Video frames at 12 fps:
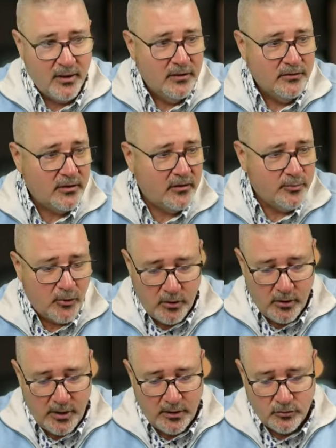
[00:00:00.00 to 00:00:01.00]
So I was
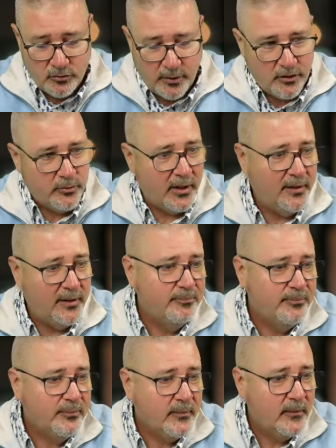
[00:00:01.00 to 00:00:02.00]
born in 2020.
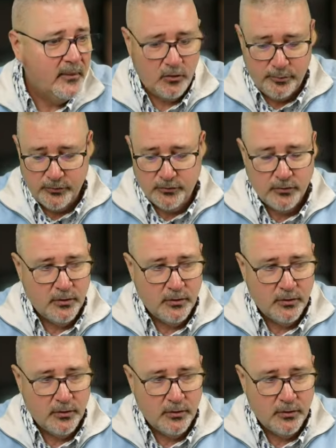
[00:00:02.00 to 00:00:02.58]
Oops.